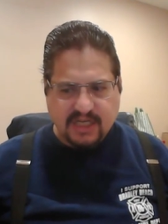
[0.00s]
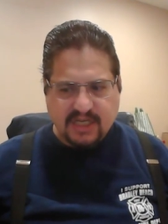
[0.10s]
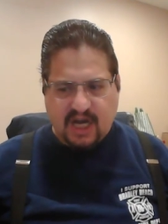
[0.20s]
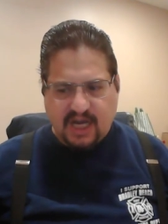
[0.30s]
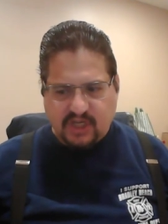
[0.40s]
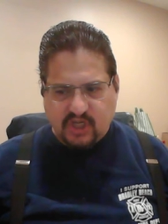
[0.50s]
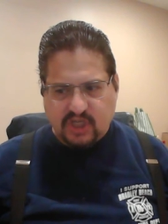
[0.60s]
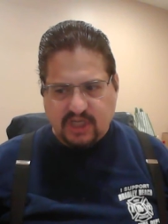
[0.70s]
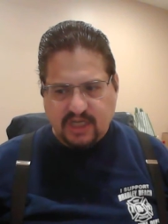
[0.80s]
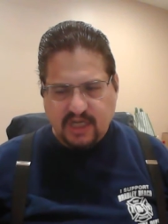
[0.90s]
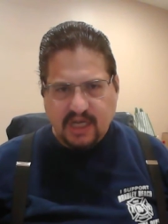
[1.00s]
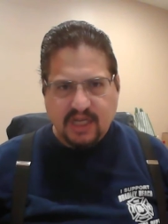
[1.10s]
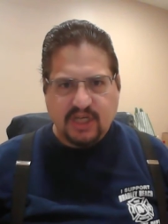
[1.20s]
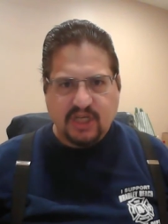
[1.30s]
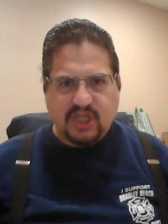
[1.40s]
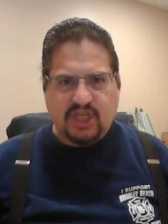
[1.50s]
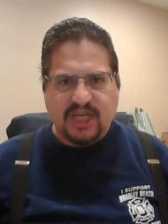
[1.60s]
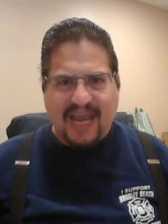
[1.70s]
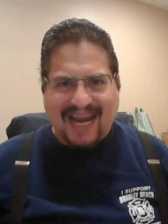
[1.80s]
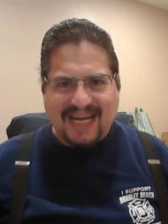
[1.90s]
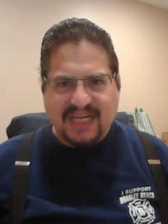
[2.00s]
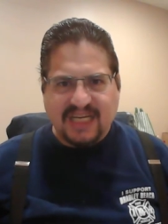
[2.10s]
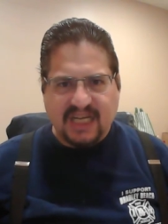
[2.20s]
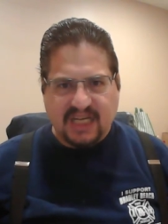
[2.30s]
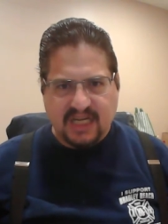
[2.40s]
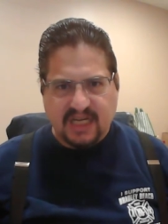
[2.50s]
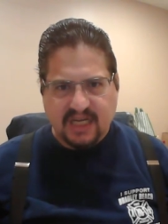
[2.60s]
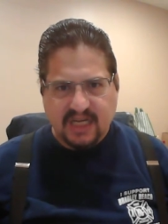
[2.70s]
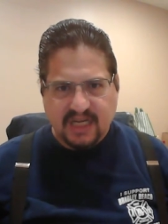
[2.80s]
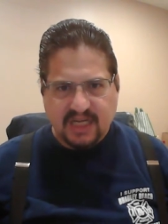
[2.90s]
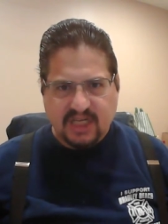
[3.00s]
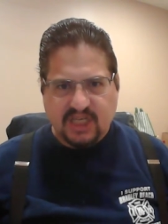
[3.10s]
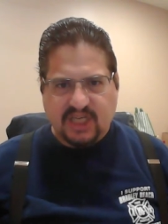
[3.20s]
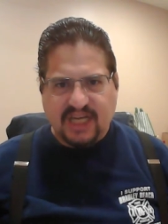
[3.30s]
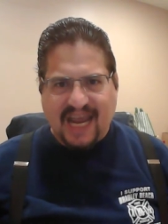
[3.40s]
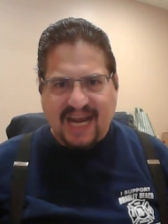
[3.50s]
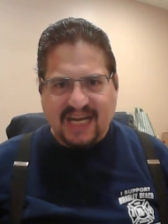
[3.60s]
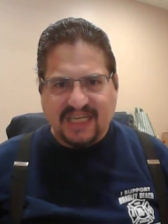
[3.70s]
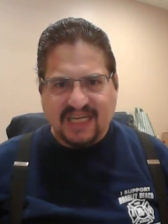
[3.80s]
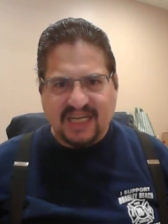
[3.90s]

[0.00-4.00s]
Touched, checked, checked,